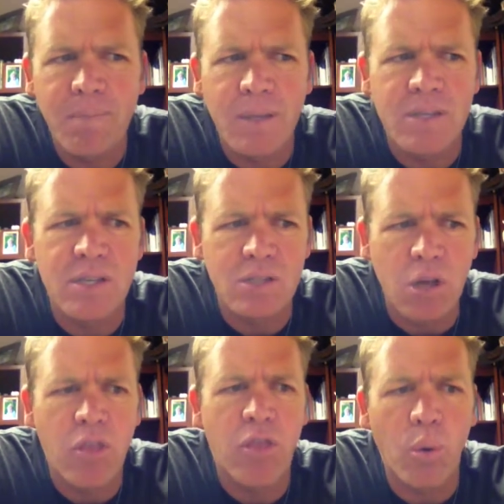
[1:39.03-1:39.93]
This is
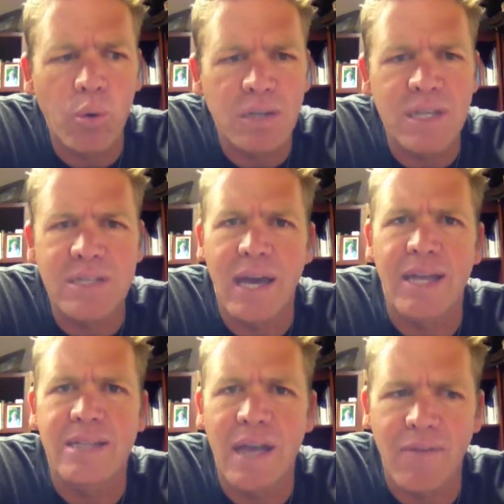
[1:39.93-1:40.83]
authorities
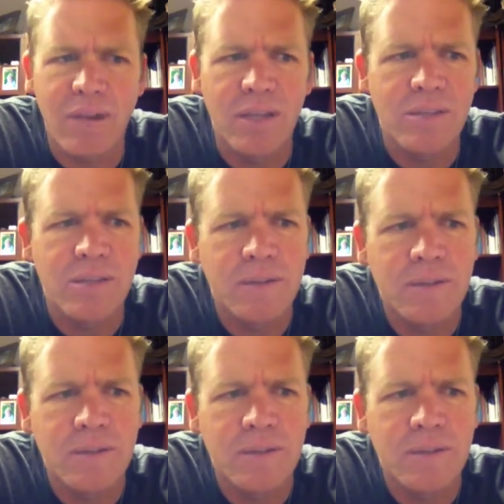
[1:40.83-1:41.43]
as evidence.